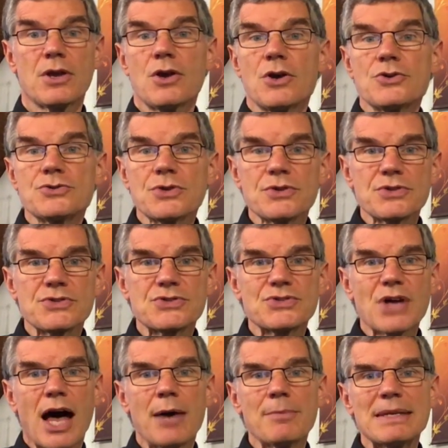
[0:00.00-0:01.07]
So the
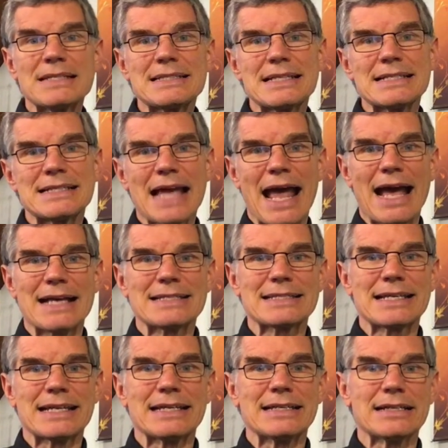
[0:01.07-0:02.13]
psalmist is
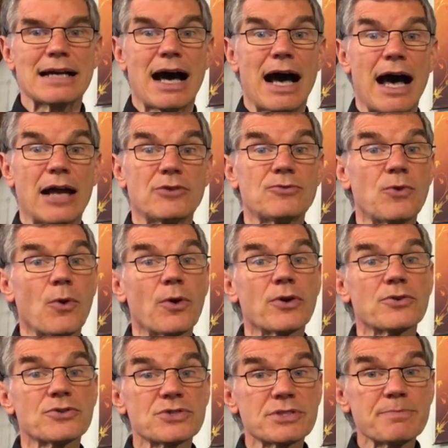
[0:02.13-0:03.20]
asking God
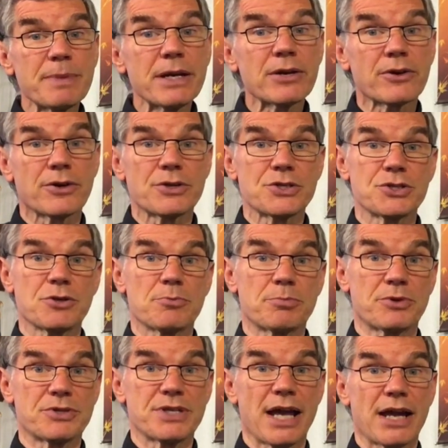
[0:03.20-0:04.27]
for spiritual
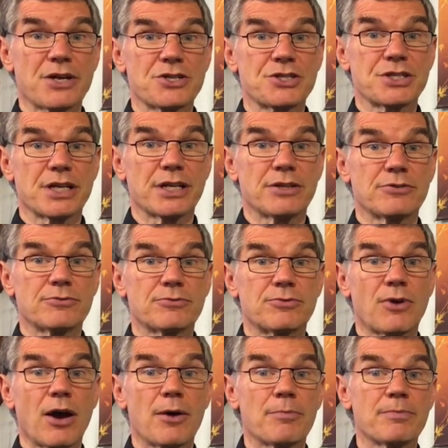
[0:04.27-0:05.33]
protection
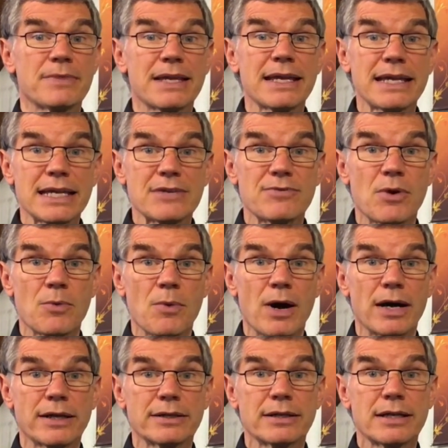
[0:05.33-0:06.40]
from the evil
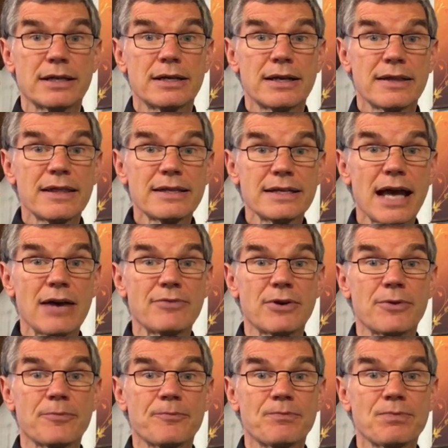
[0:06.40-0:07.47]
one, the
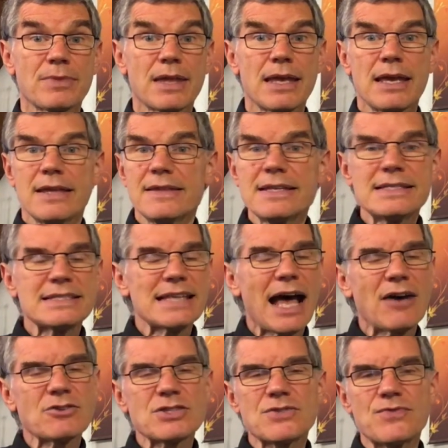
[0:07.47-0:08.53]
devil. This
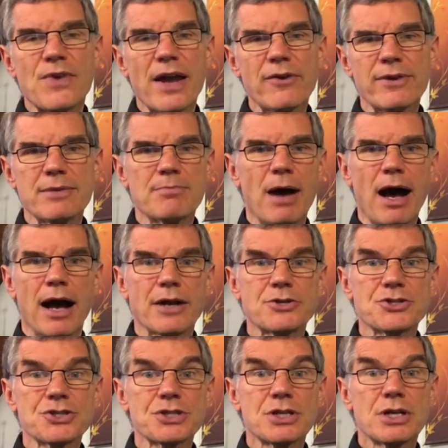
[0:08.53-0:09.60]
sounds very
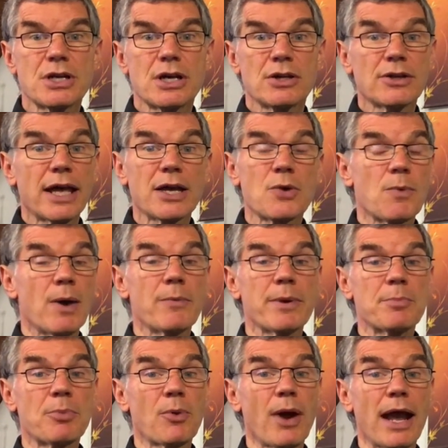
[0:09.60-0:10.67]
much like what we
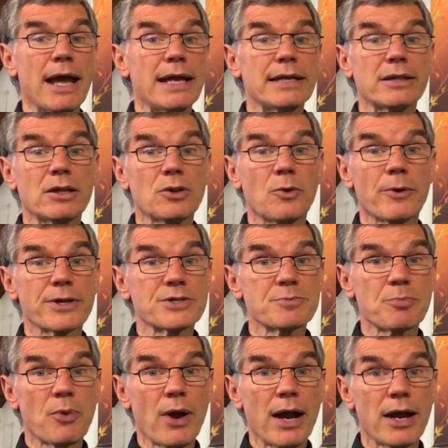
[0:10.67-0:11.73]
pray in the Lord's
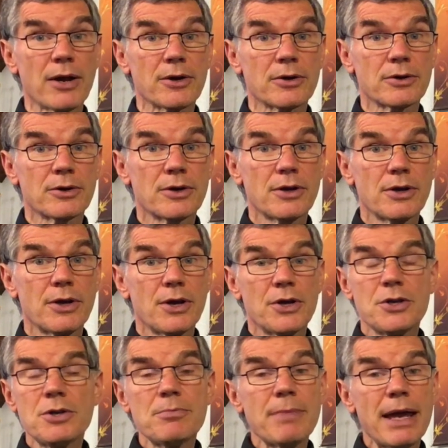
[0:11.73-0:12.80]
Prayer.
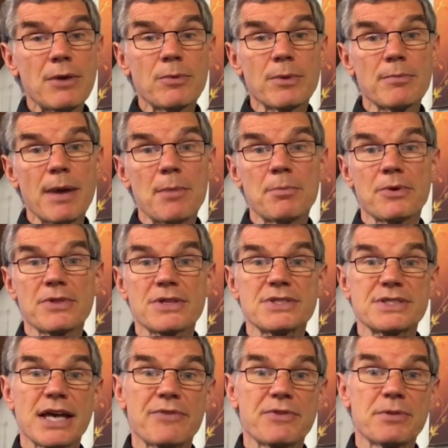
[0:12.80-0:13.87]
You may remember the
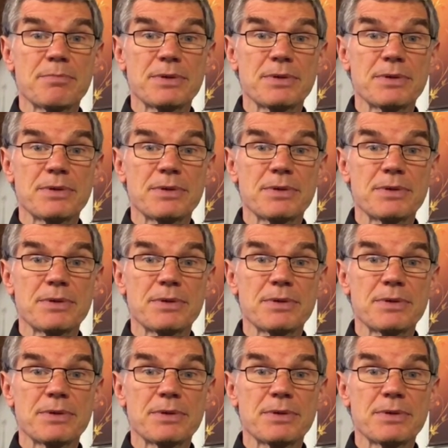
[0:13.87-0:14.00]
seventh